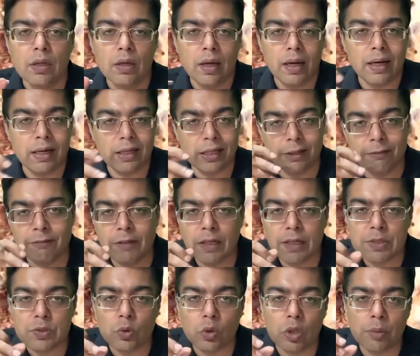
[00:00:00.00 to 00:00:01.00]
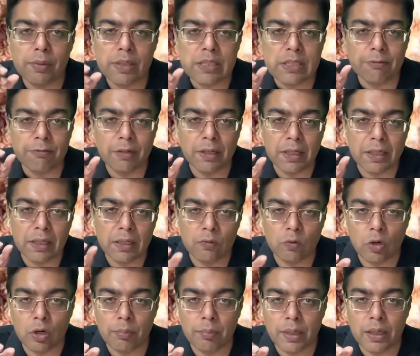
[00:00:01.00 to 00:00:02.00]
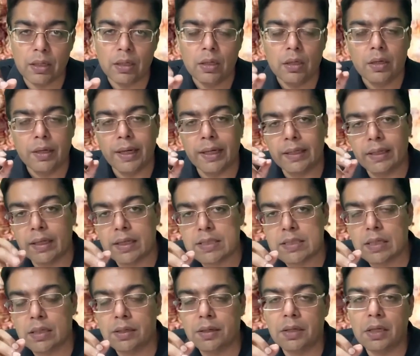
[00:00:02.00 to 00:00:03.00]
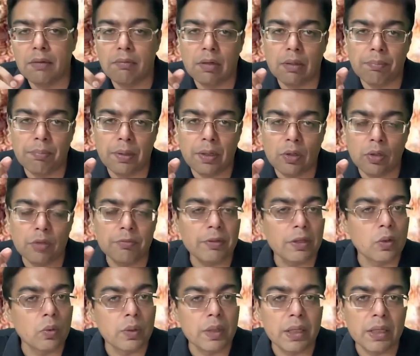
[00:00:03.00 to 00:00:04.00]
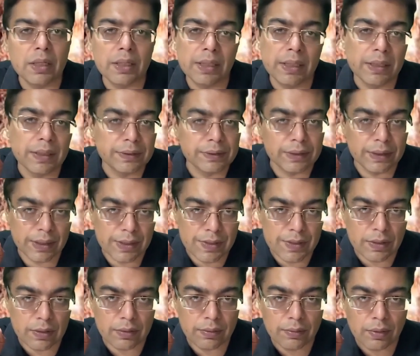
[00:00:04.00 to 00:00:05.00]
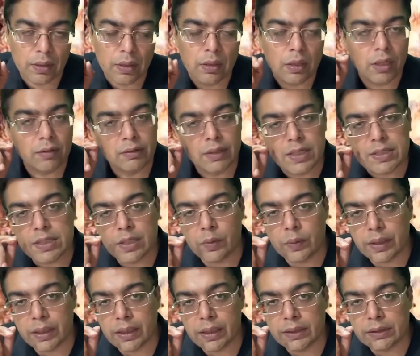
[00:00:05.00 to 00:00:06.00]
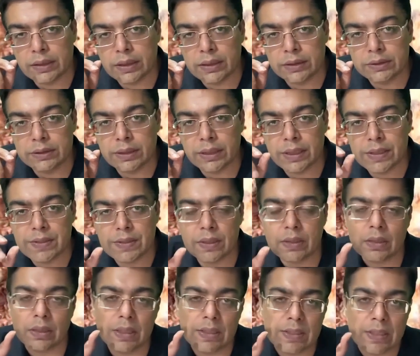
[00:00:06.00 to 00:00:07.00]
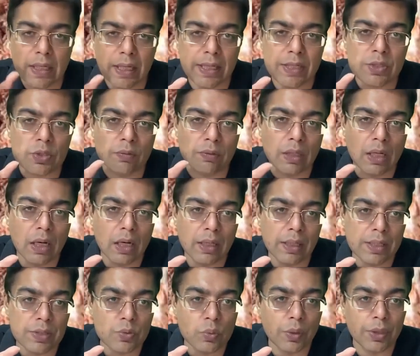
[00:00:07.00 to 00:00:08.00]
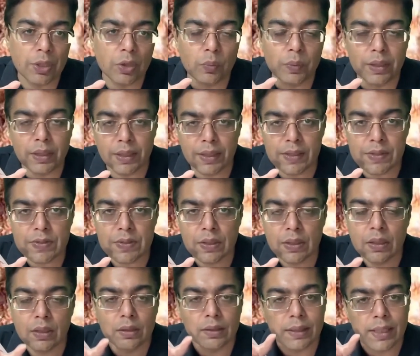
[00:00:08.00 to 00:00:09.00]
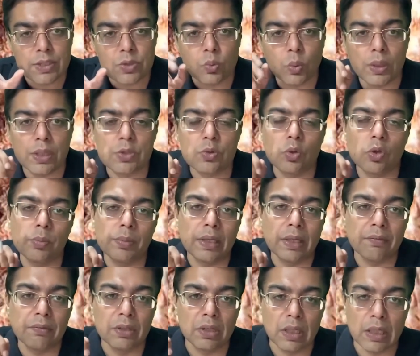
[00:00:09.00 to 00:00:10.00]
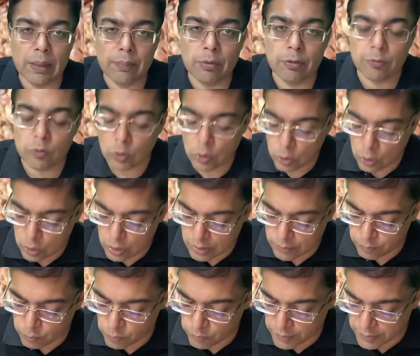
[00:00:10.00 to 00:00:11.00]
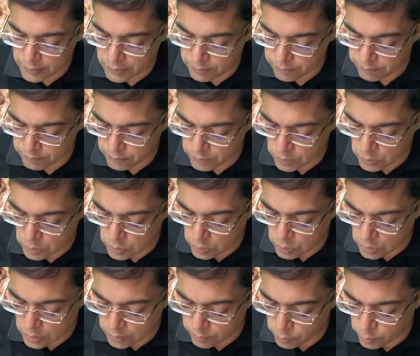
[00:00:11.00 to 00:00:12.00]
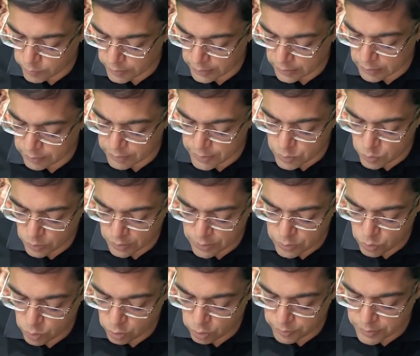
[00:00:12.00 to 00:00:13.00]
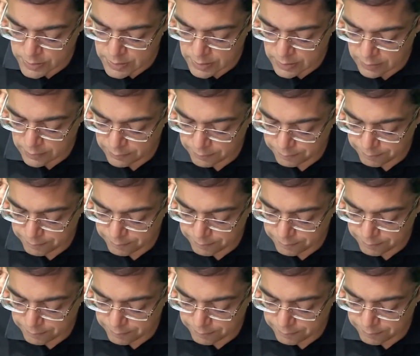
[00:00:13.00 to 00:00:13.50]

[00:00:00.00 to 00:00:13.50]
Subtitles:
And if there is going to be syphilitic involvement, it can result in development of aortic regurgitation. If there is aortic regurgitation, the size of the heart is going to increase. That's what is going to be given the name of cor bovinum. Cor bovinum is what is going to be seen.